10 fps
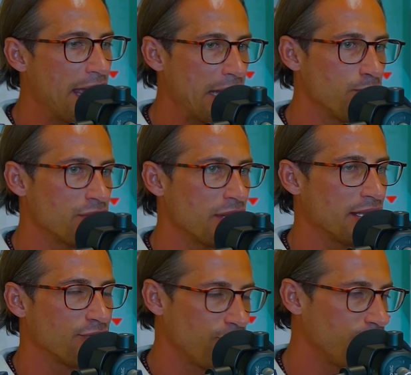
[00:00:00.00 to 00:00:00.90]
And with
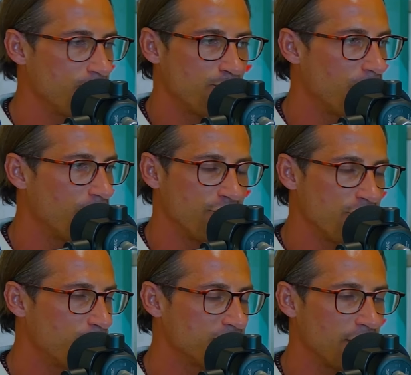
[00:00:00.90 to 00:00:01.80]
like 50%,
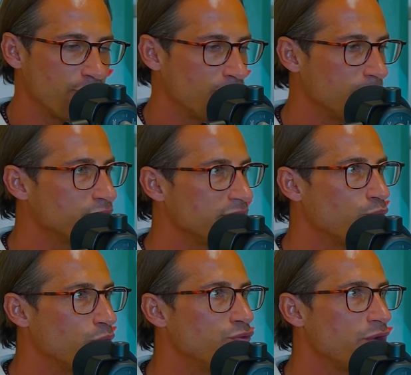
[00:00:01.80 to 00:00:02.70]

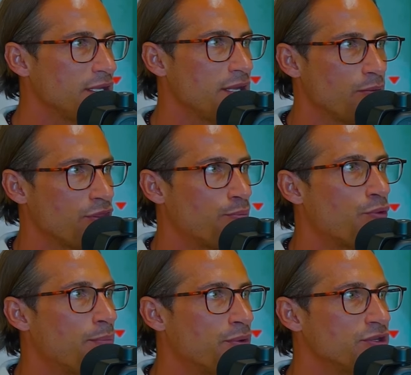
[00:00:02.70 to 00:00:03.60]
40% win rate with a
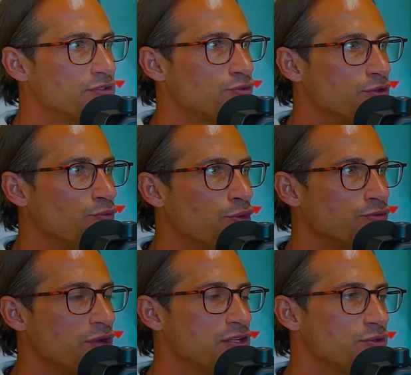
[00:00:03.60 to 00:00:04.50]
proper risk to
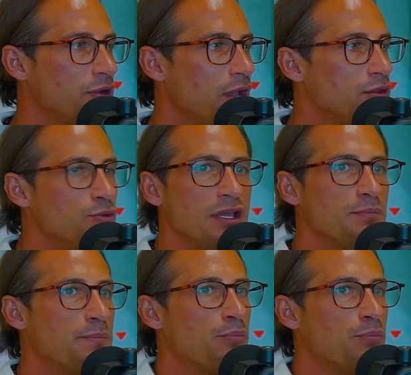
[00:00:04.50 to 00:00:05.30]
reward ratio, you can be